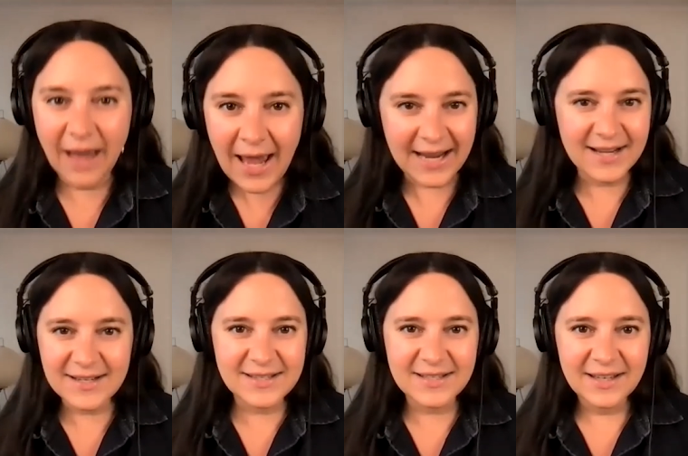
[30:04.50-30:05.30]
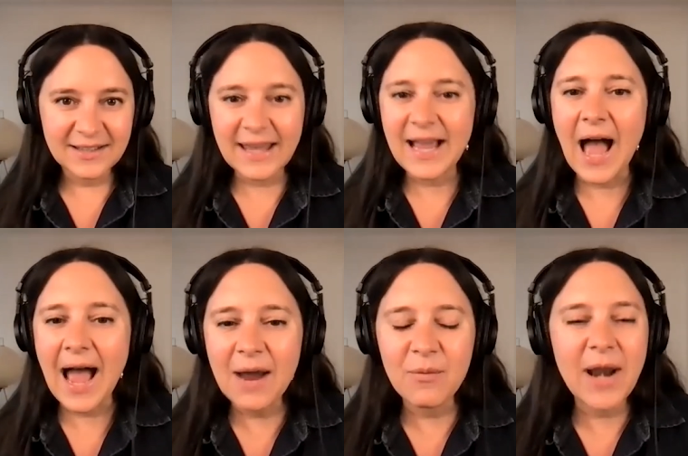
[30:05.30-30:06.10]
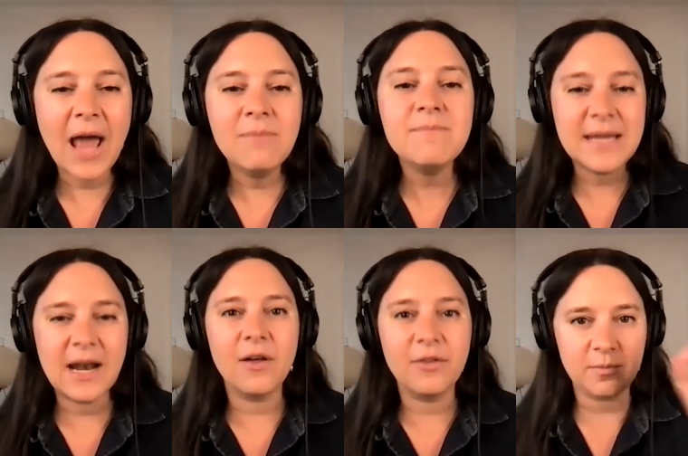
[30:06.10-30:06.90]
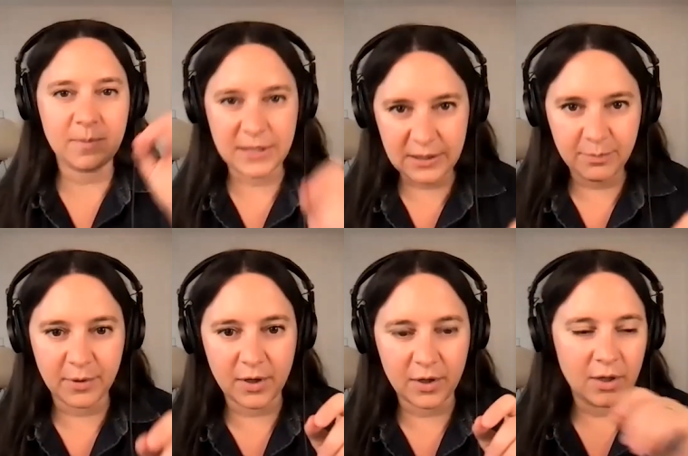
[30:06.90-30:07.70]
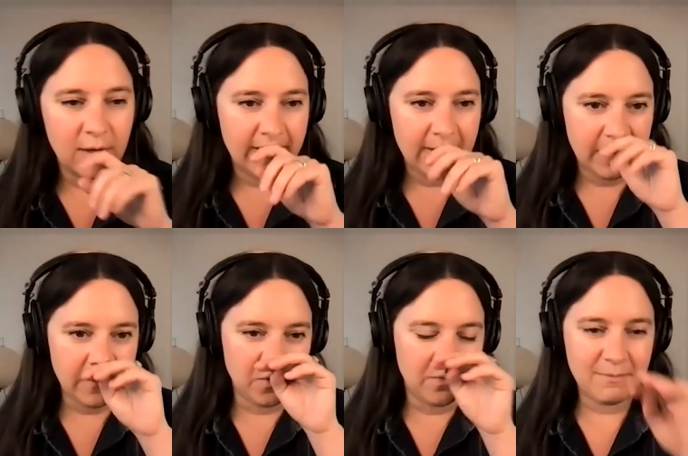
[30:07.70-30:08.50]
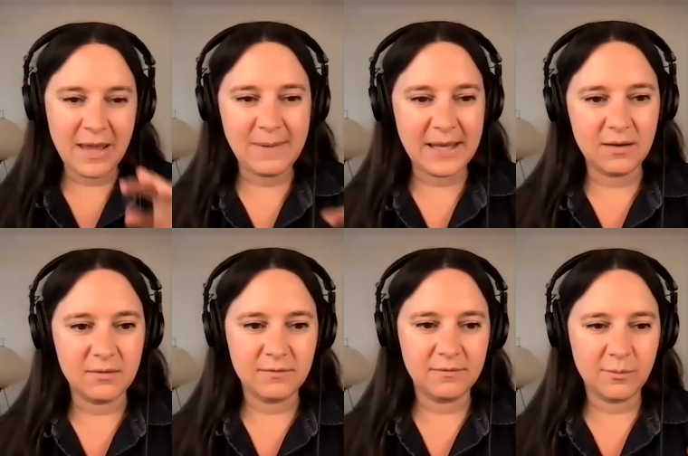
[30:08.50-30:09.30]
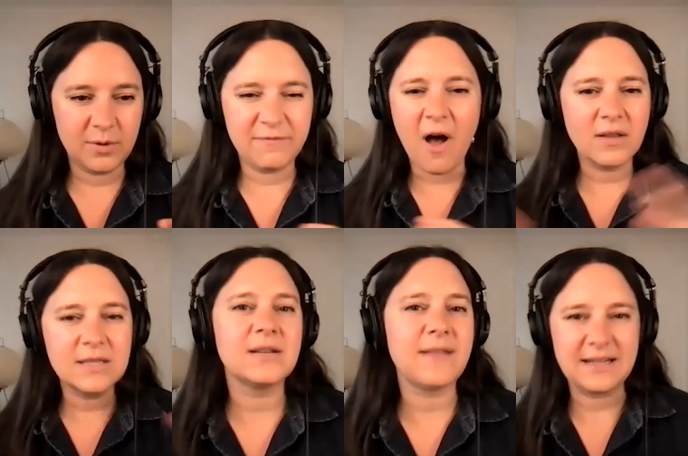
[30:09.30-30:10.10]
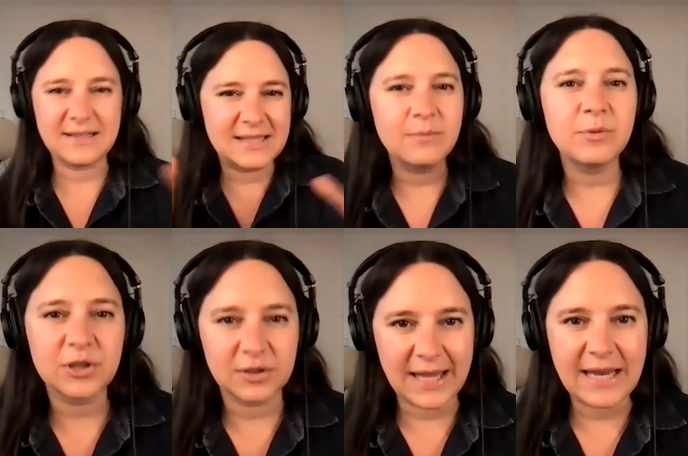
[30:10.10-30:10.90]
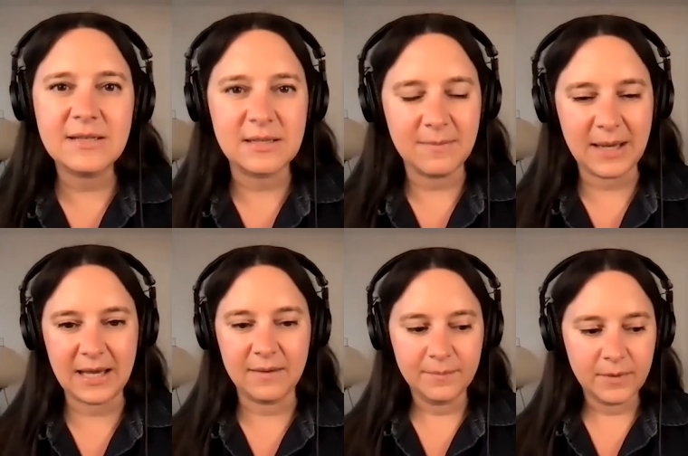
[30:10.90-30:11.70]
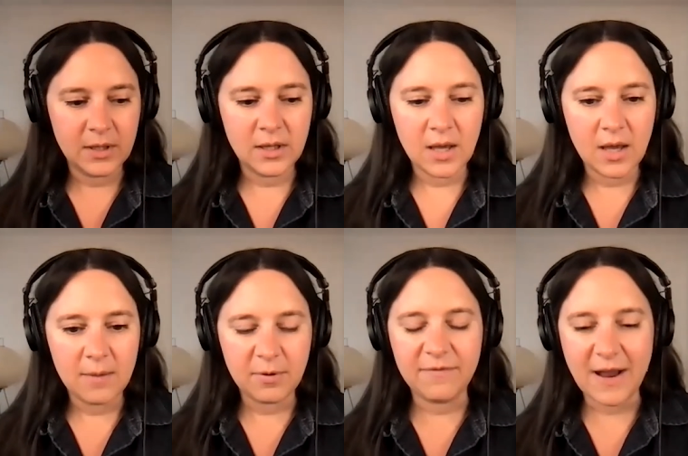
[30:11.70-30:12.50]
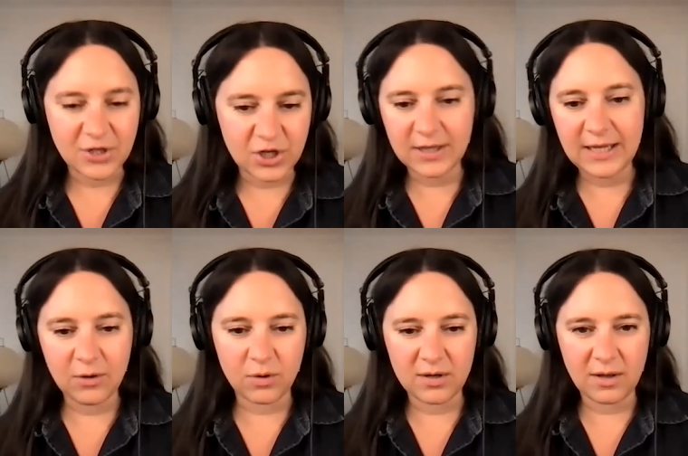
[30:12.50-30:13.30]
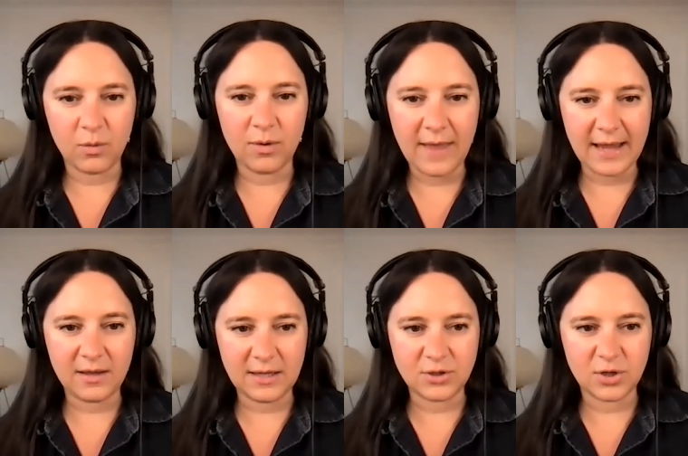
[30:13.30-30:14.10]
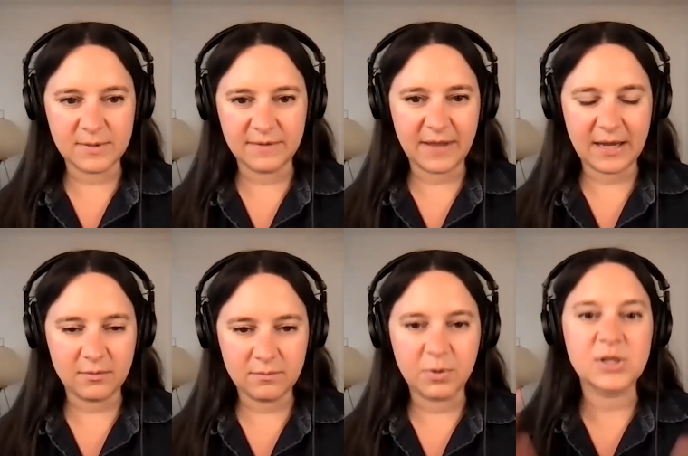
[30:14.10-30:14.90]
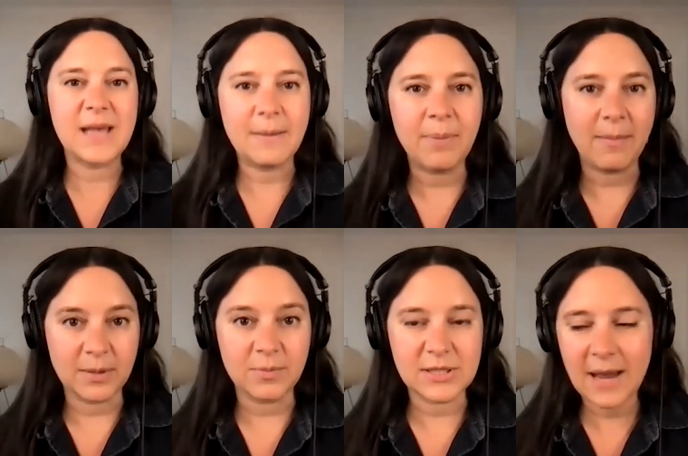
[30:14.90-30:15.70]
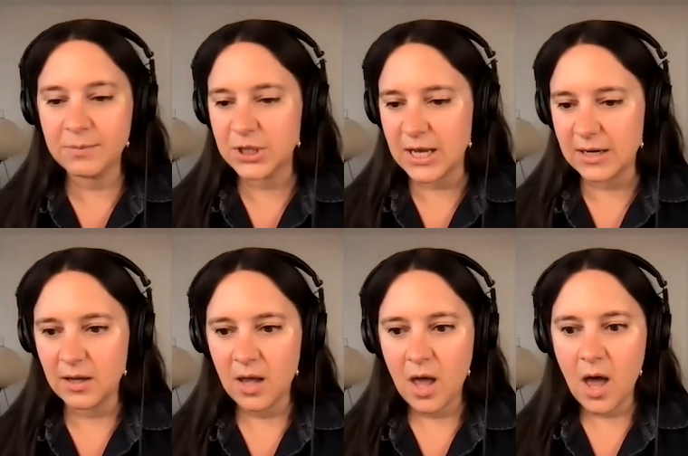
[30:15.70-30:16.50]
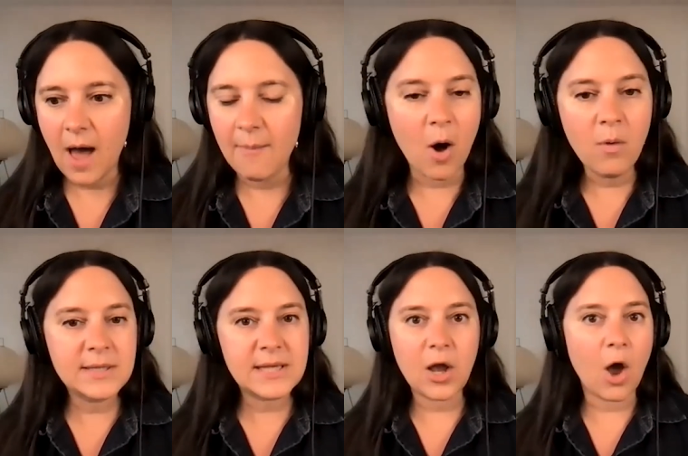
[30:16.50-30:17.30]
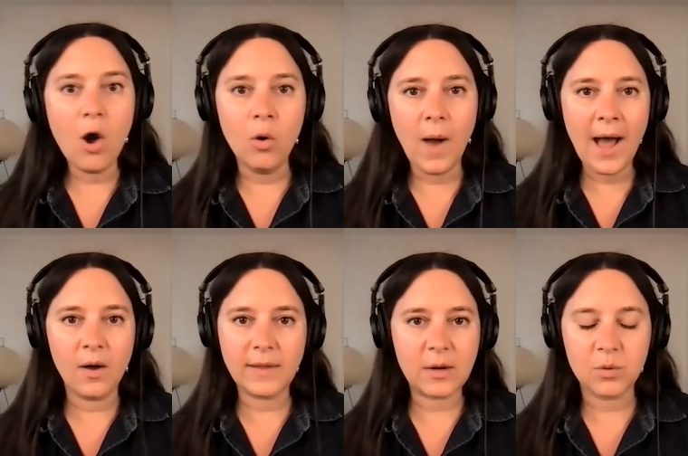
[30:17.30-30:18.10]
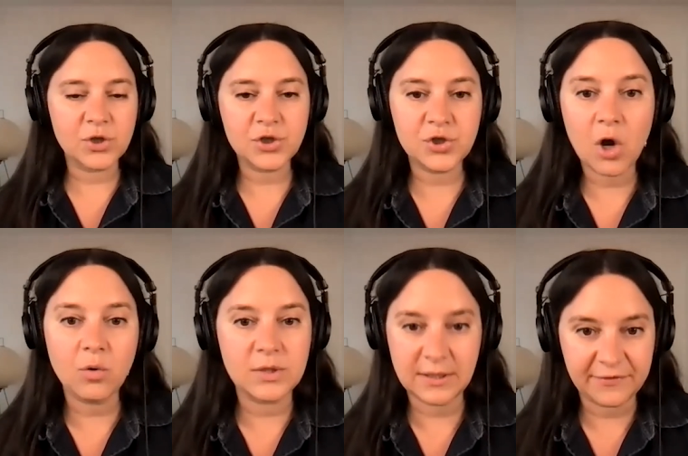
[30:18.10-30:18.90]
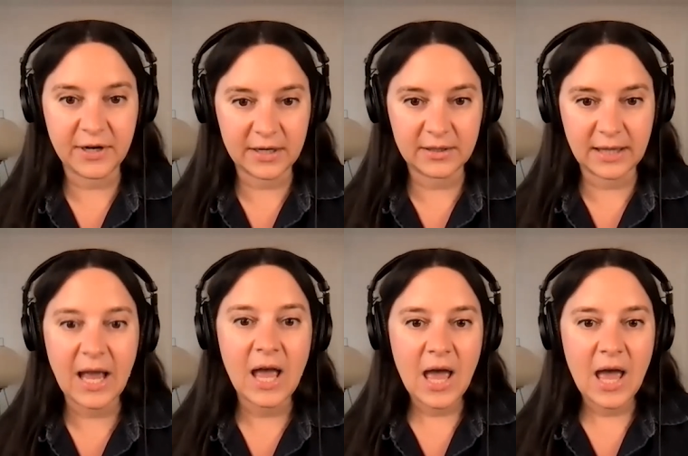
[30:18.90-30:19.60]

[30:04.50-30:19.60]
liked. Like I when I meet other people who maybe would fall into like a similar lane to me professionally or or like in terms of like perce- public perception, I'm always like, "Oh wow, like we're so different." Like